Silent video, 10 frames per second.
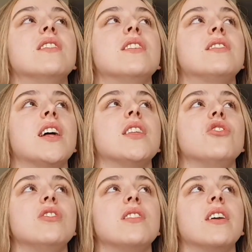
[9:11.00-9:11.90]
sat there and
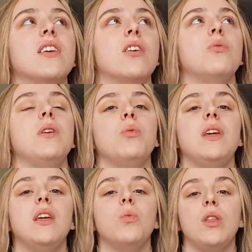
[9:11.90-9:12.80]
she's like, yeah,
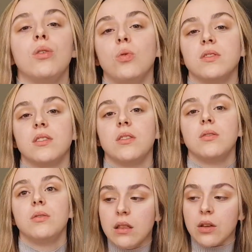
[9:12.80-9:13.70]
we thought so.
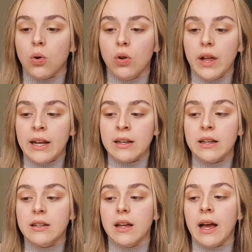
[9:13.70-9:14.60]
The call
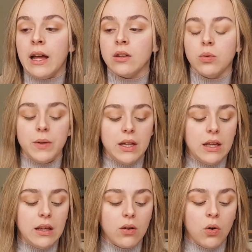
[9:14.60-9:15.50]
ended and
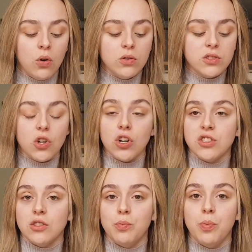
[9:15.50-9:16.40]
we all
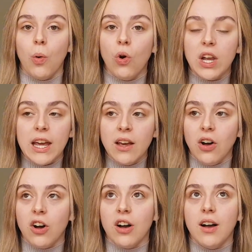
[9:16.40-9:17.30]
started bawling
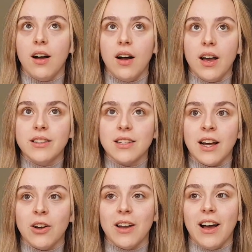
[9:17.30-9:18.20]
our eyes
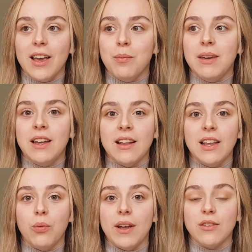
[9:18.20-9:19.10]
out. I immediately
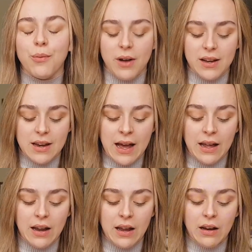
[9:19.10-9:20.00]
went to my dad
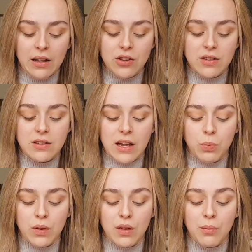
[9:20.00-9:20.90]
and I just sat
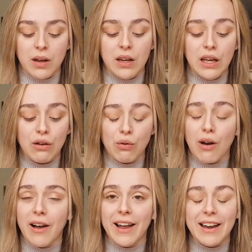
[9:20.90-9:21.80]
with him, and he
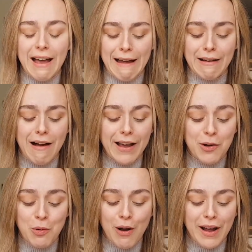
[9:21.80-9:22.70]
cried and I
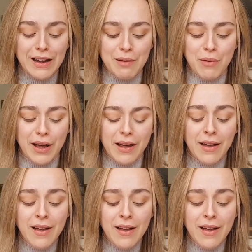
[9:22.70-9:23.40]
cried and my